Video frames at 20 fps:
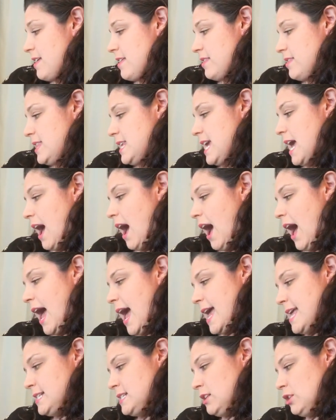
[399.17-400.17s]
The
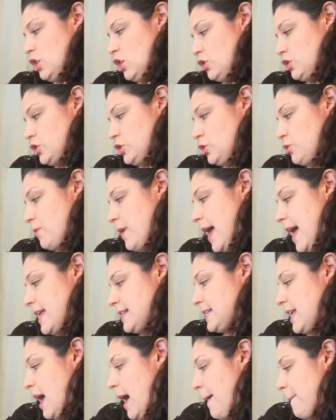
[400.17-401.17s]
eyes looked
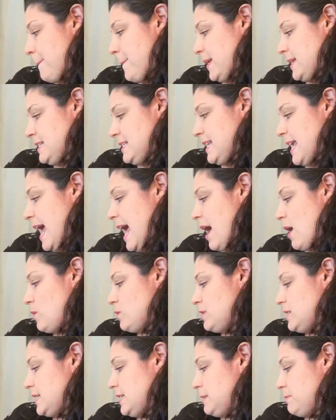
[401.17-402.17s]
Shiraz up and
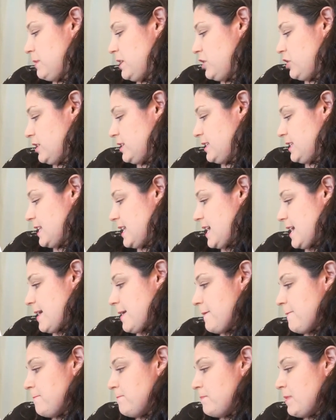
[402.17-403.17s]
down suspiciously.
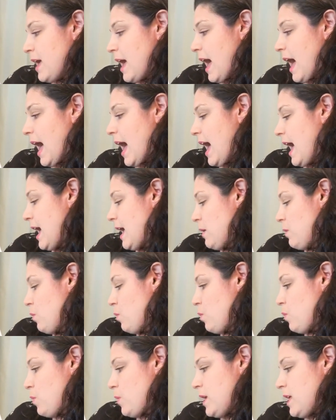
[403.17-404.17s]
"I
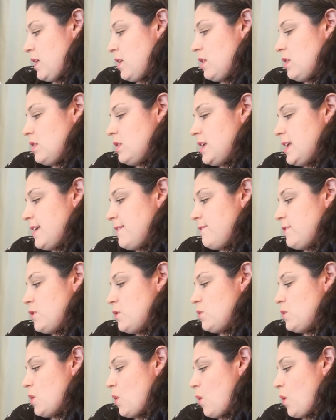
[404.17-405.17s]
will give you
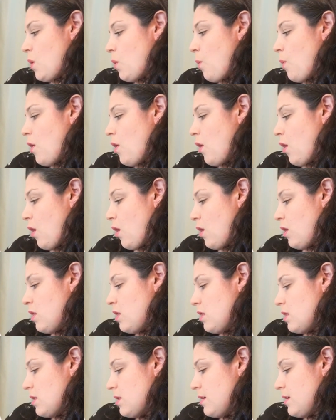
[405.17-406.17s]
your
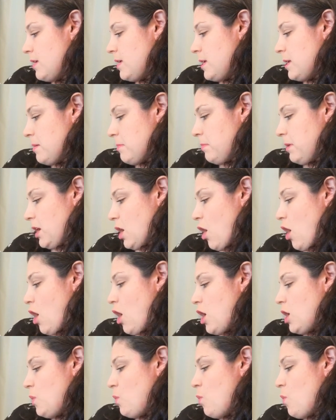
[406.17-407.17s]
wool, but
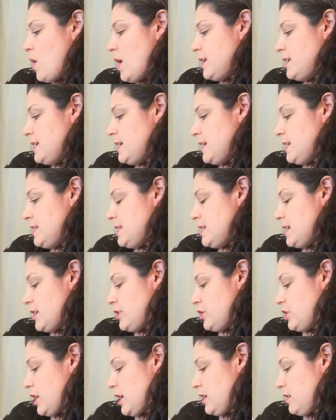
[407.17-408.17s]
on one
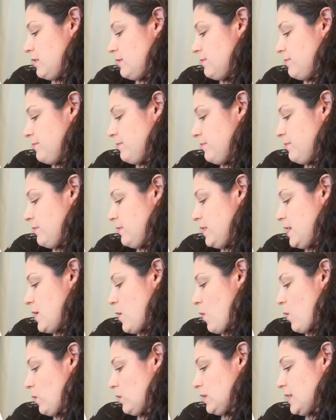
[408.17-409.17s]
condition," the
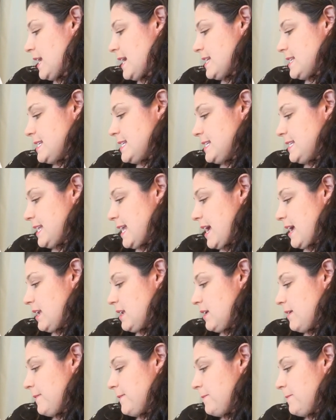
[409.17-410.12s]
old lady said.